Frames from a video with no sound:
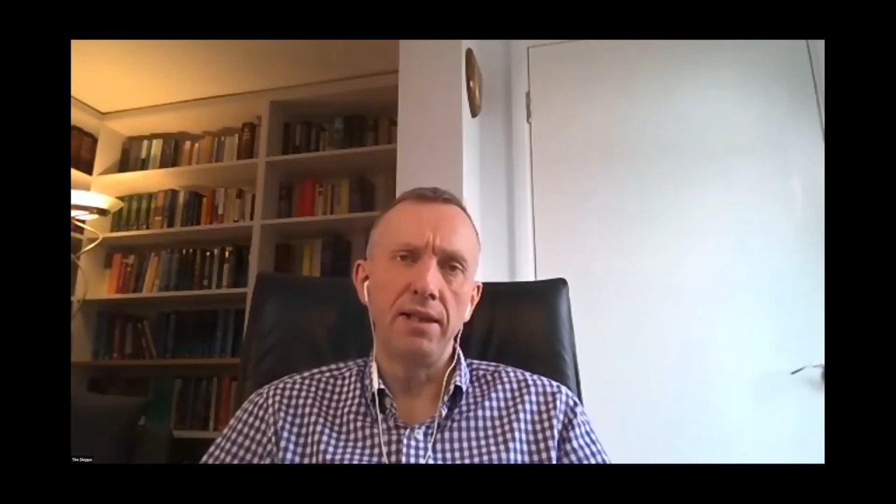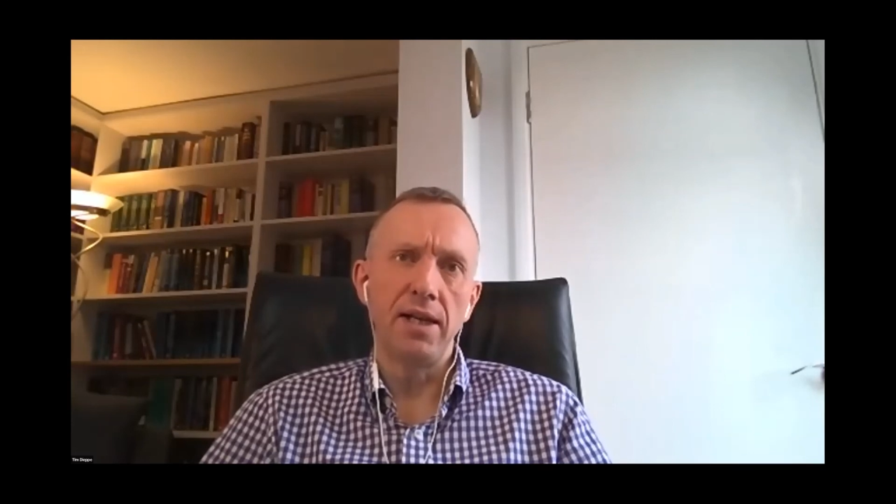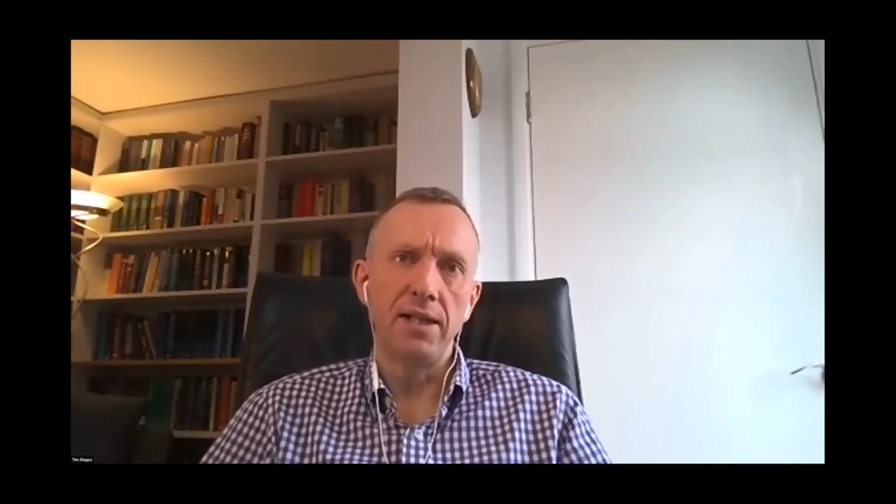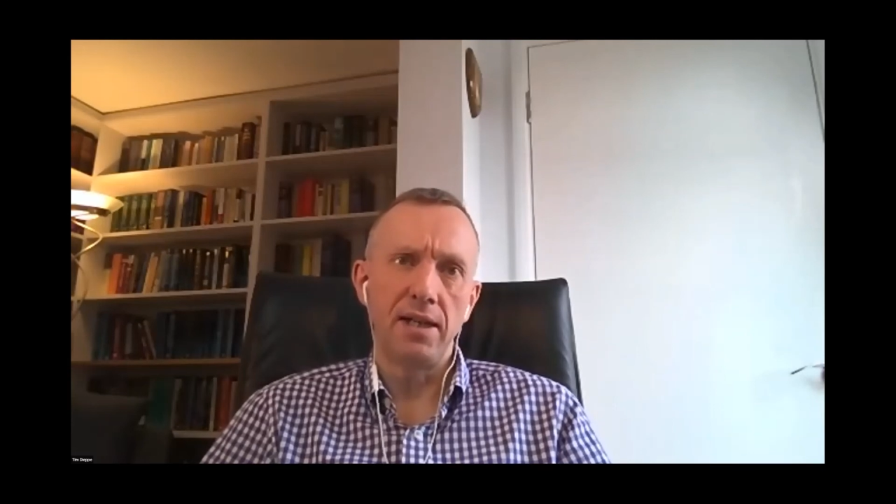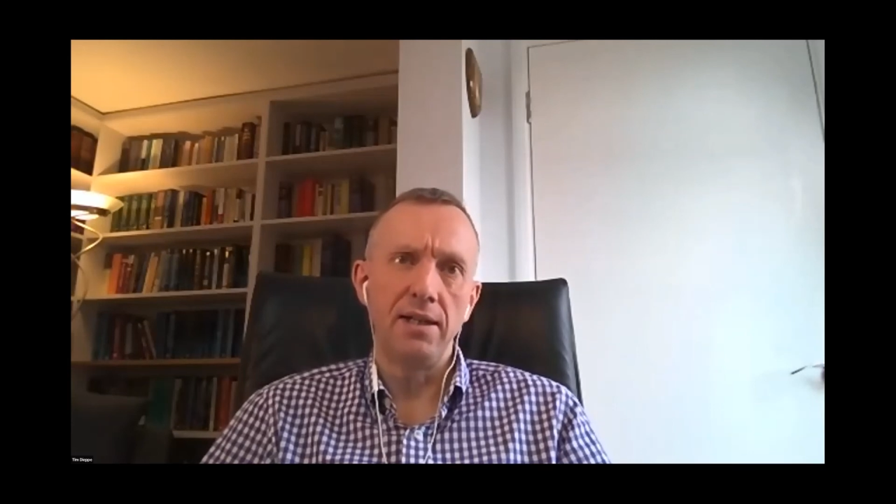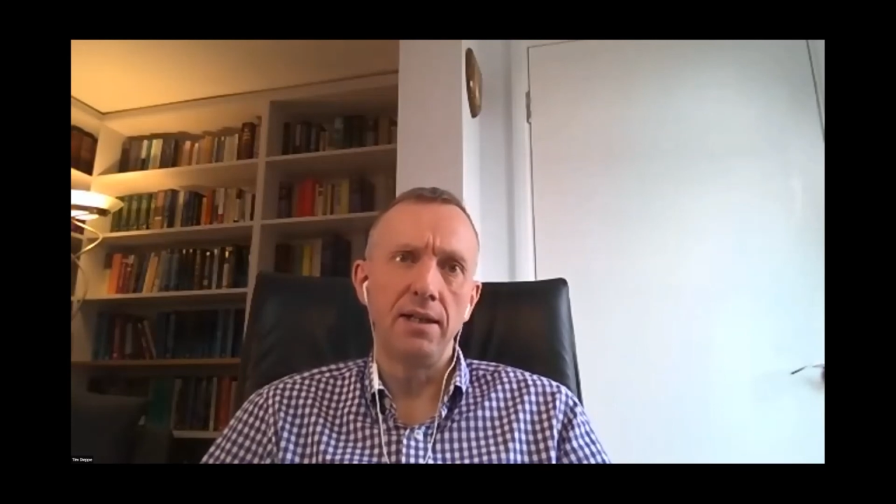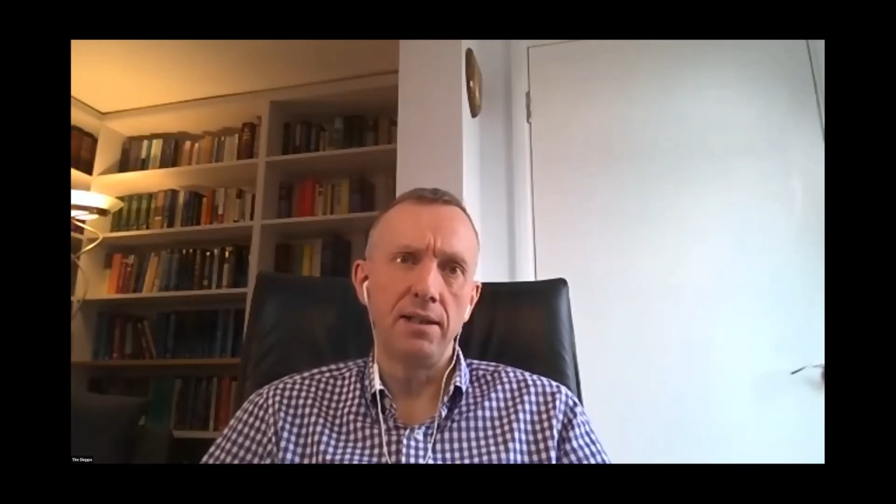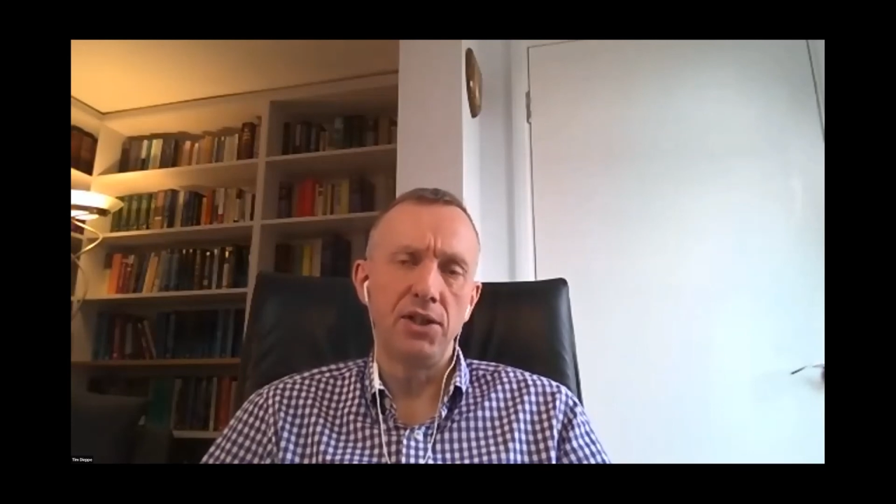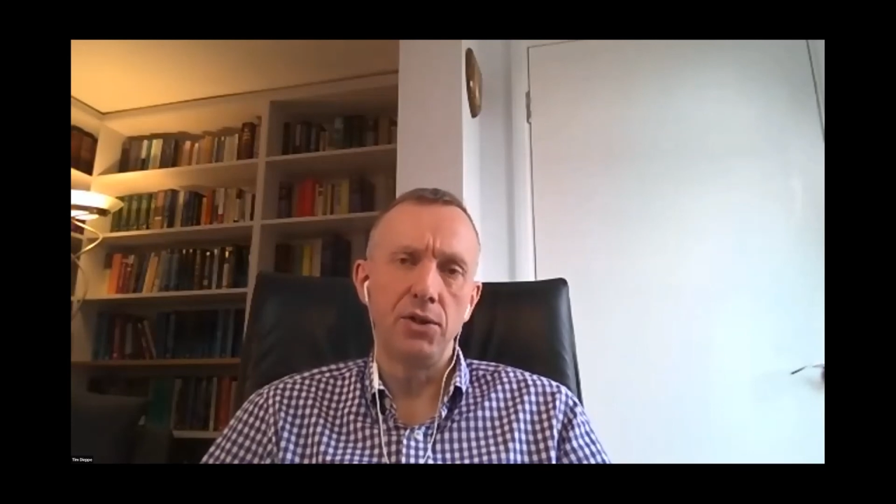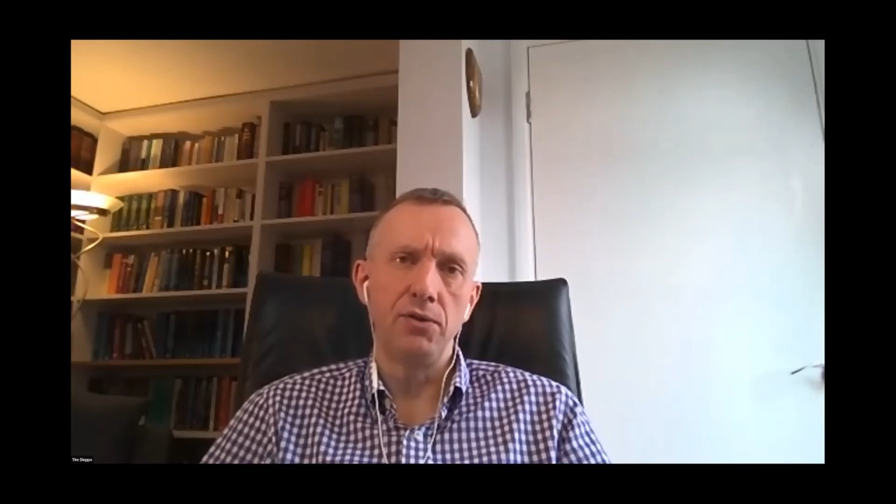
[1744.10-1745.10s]
that's
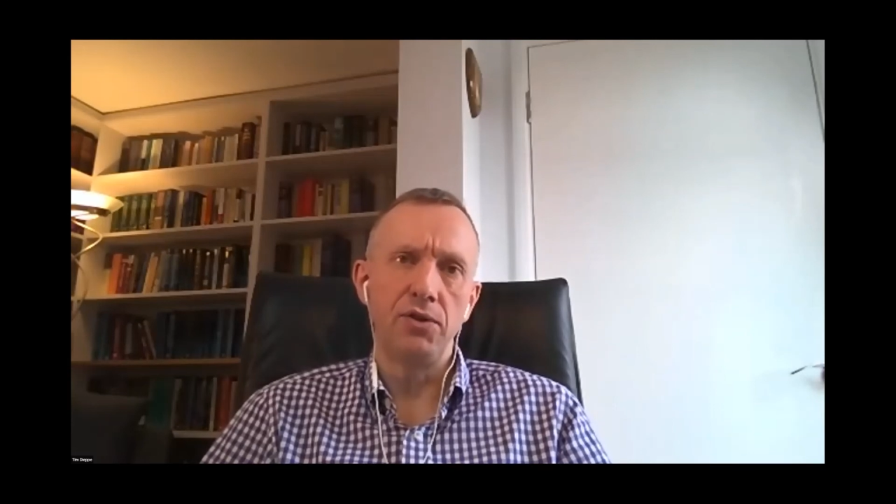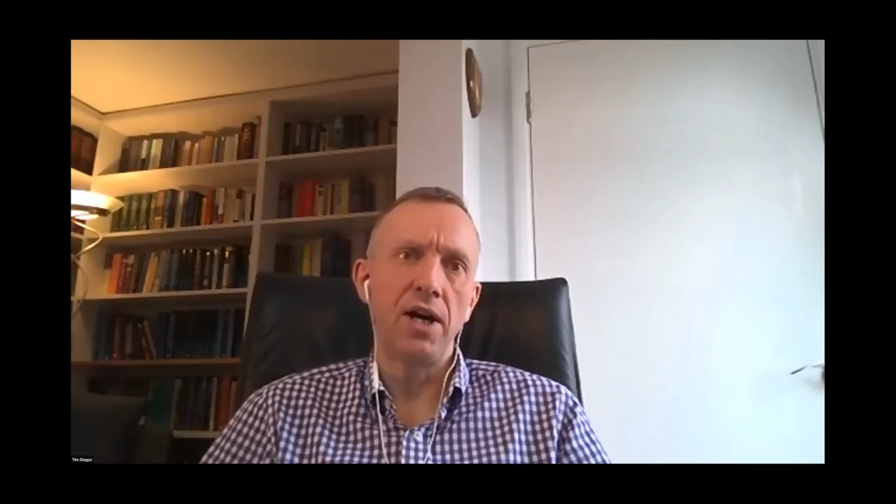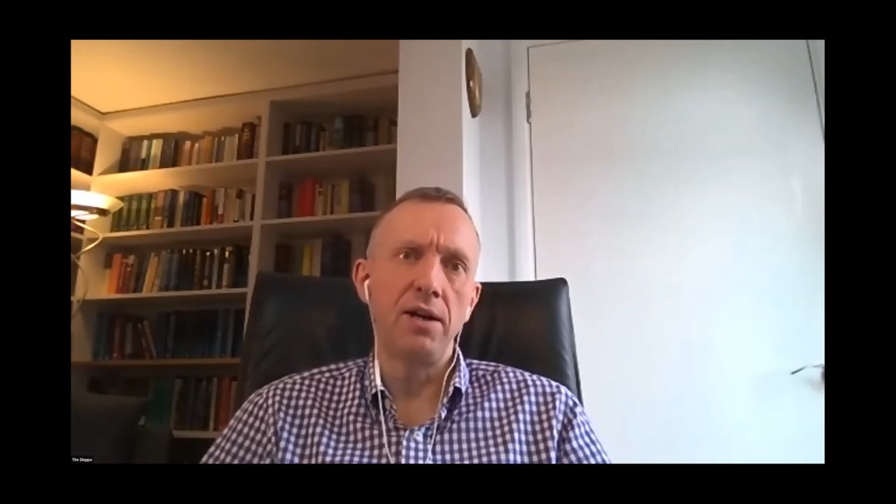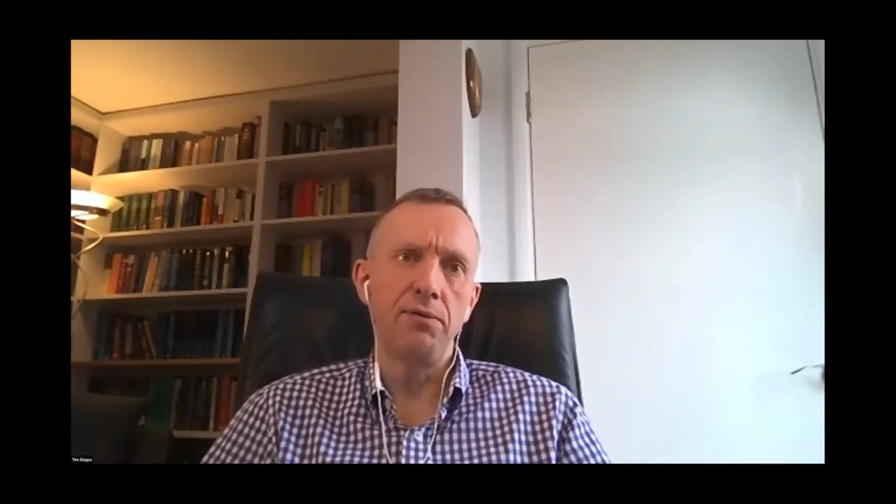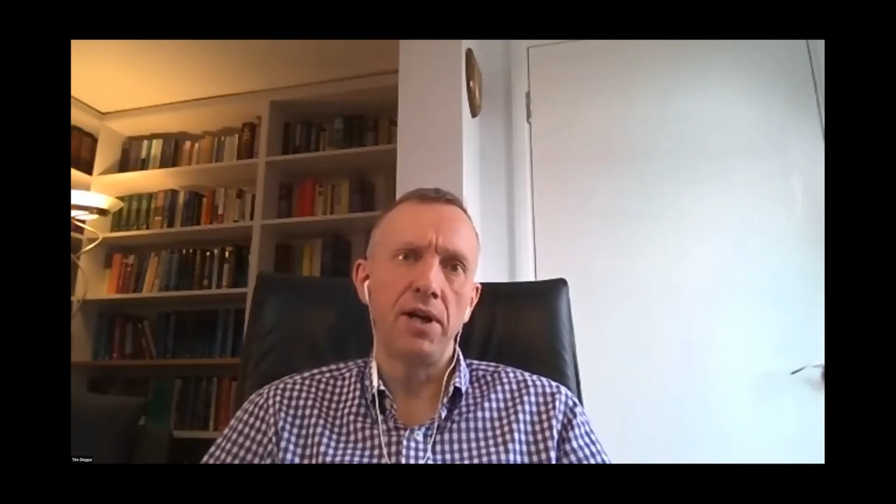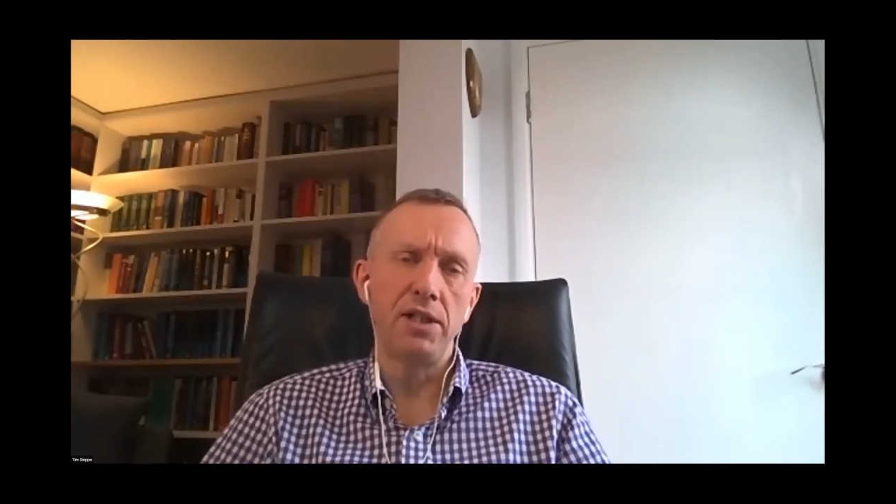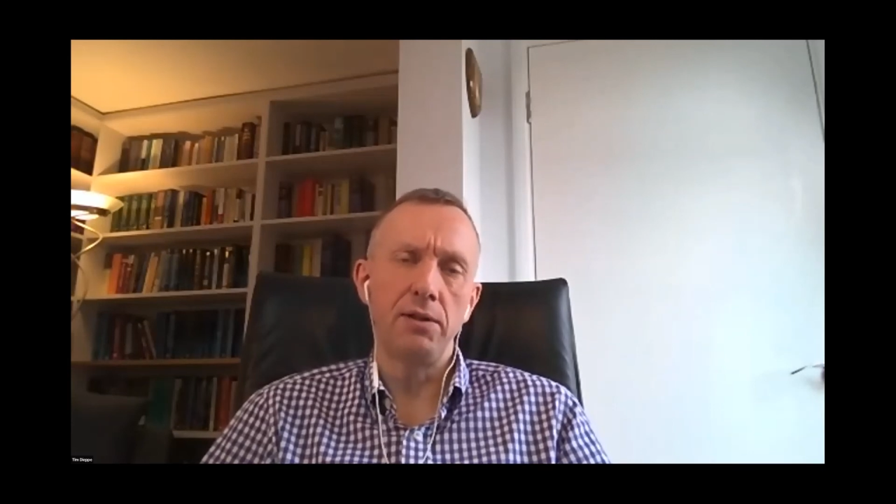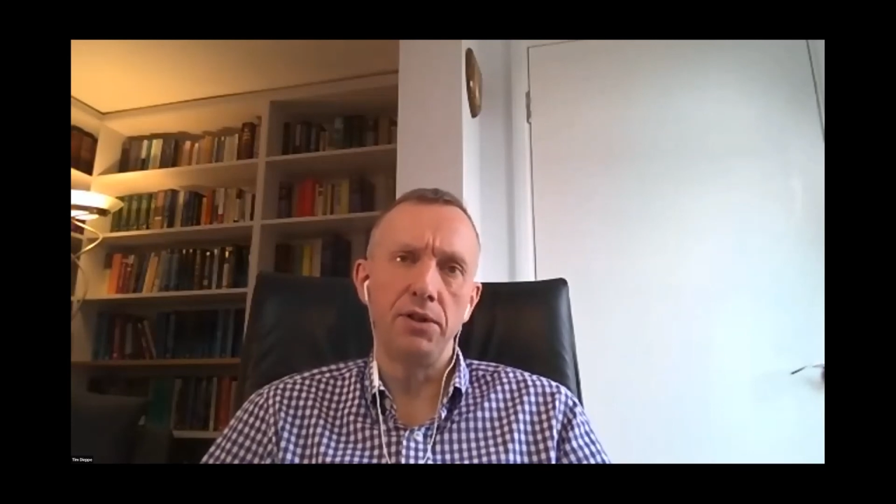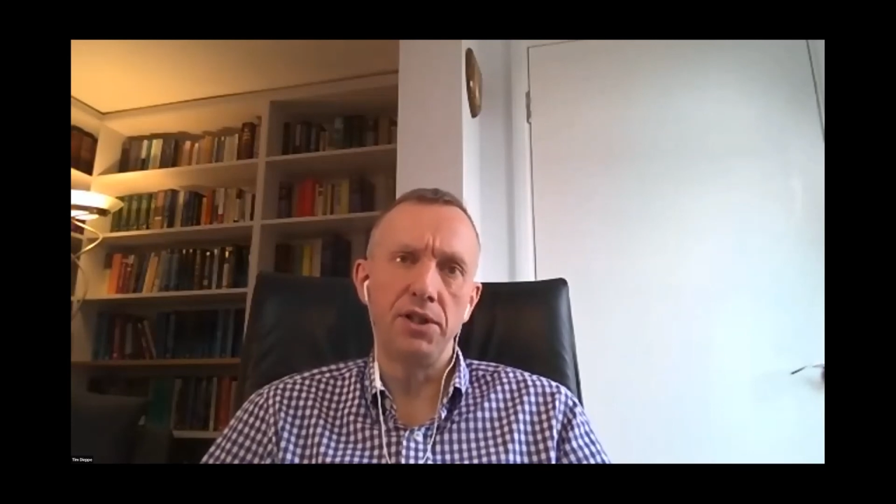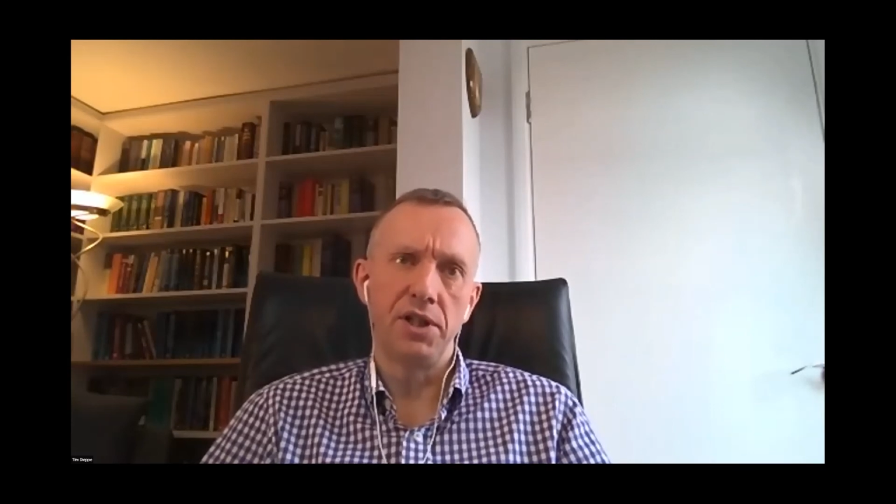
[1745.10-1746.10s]
another sort of side effect
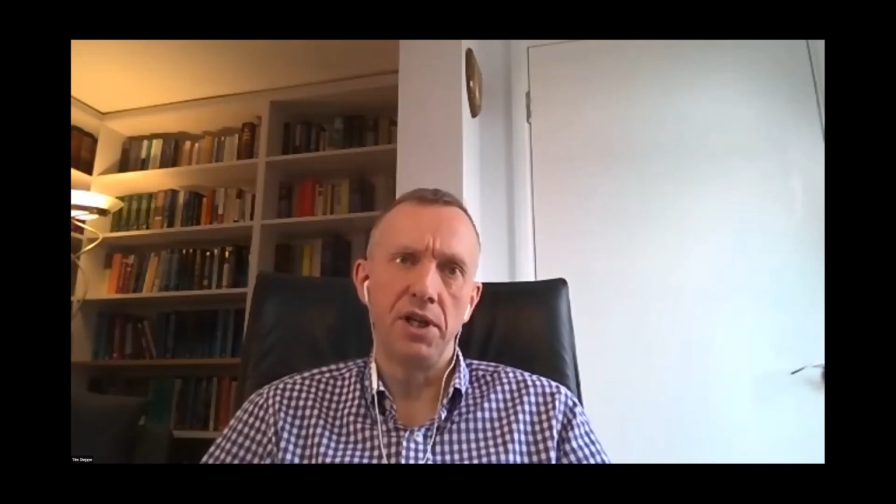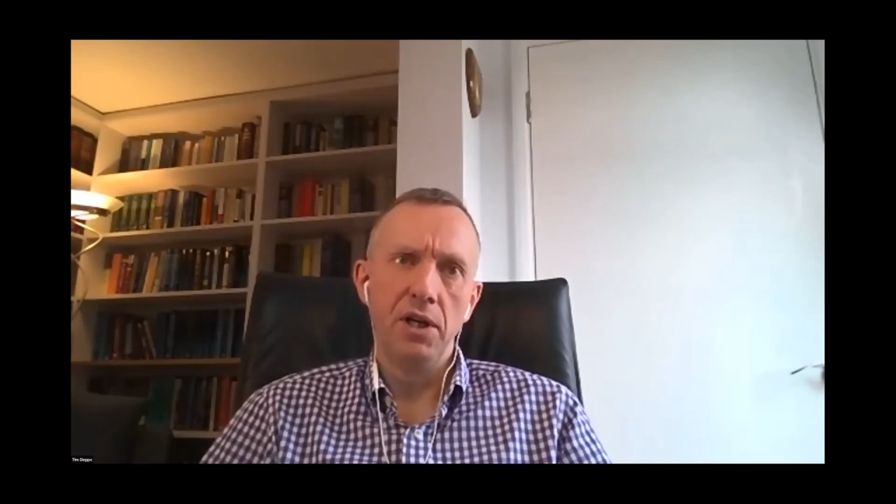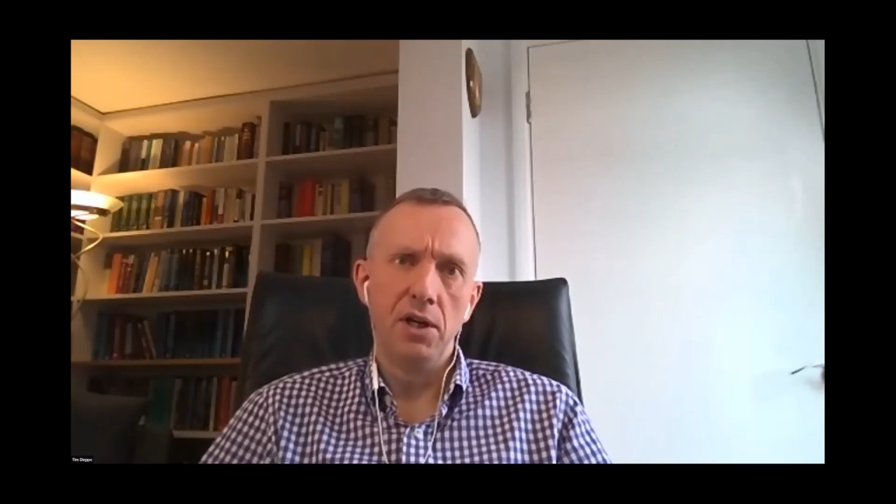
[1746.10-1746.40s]
of this